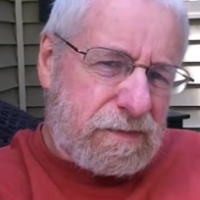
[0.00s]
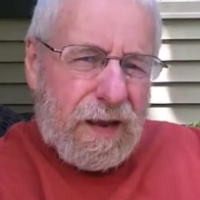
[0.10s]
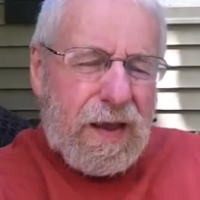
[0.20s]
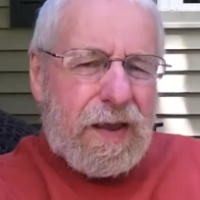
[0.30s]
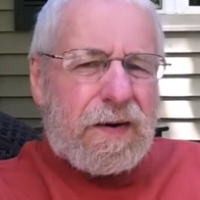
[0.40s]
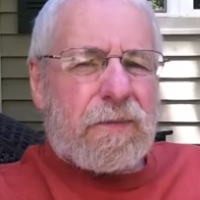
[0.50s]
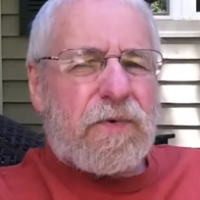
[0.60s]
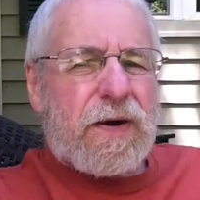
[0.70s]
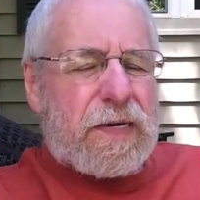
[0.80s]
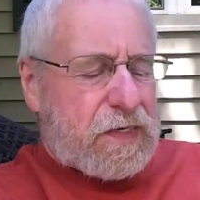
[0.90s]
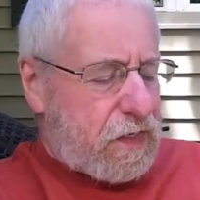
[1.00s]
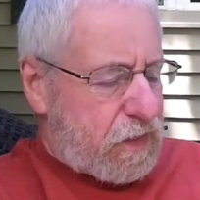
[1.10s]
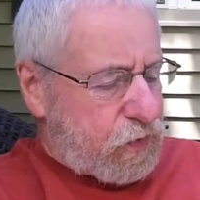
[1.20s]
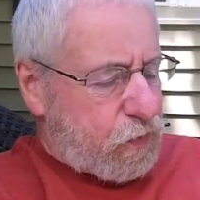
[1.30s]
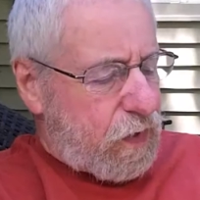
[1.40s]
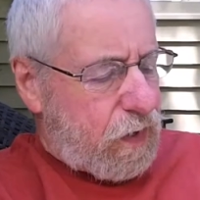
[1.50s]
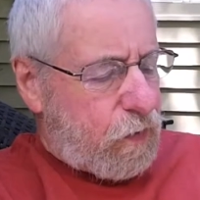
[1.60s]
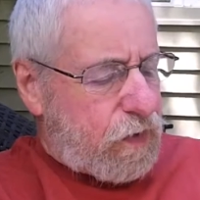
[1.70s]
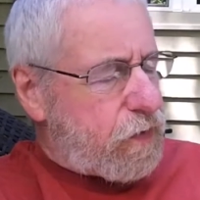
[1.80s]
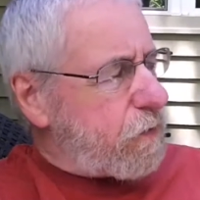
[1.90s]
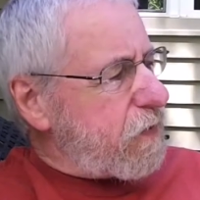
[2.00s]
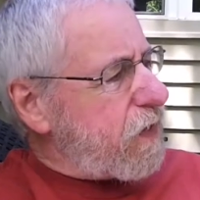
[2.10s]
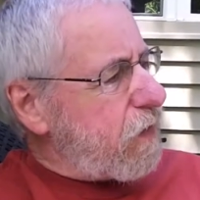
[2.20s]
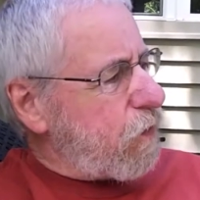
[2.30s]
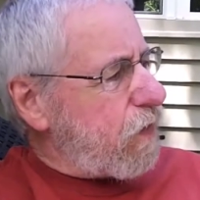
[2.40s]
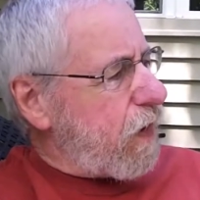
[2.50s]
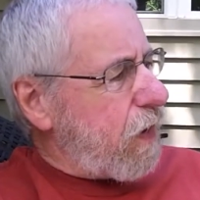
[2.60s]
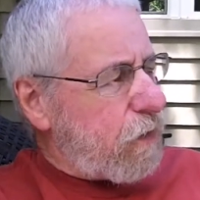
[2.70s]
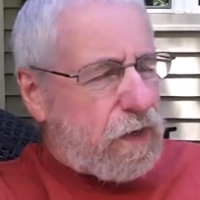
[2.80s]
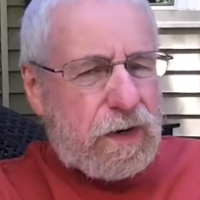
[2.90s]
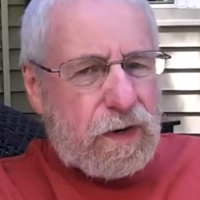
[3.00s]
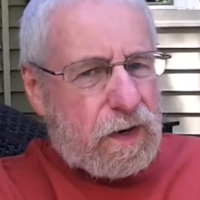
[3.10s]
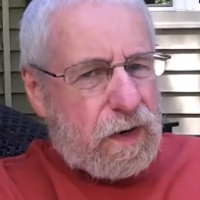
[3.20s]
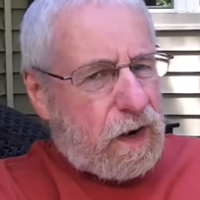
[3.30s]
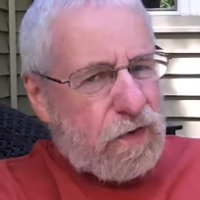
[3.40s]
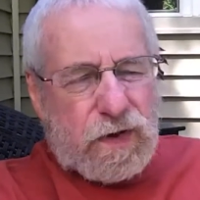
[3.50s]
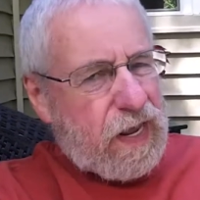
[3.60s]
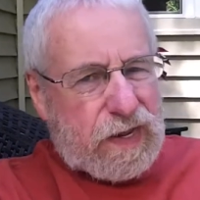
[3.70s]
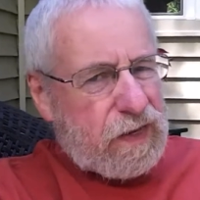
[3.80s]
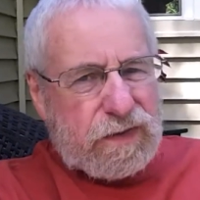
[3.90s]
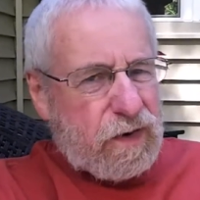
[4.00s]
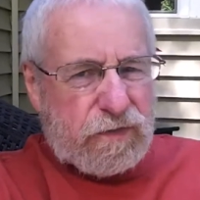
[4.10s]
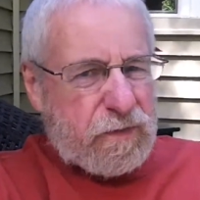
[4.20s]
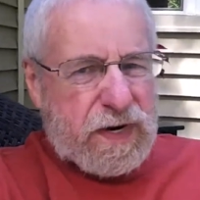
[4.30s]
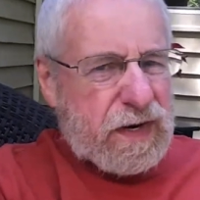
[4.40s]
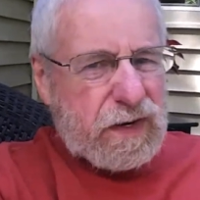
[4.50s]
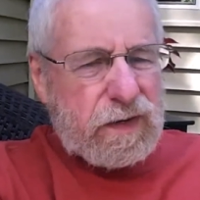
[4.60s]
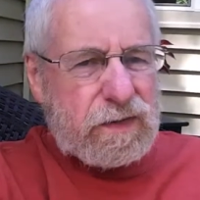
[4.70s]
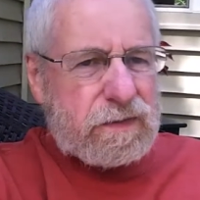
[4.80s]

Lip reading: And number 18 is, where will you be in 1 hour? Oh, you can't get there from here.